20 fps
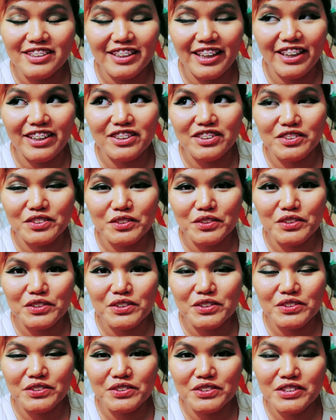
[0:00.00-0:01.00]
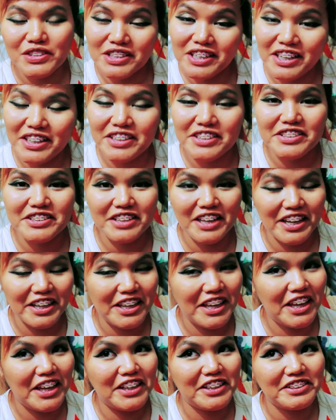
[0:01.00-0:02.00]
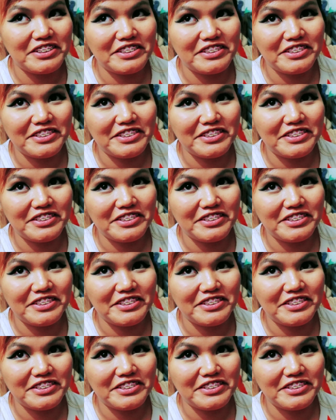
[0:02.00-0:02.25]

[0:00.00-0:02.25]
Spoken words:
like stinks. I can't.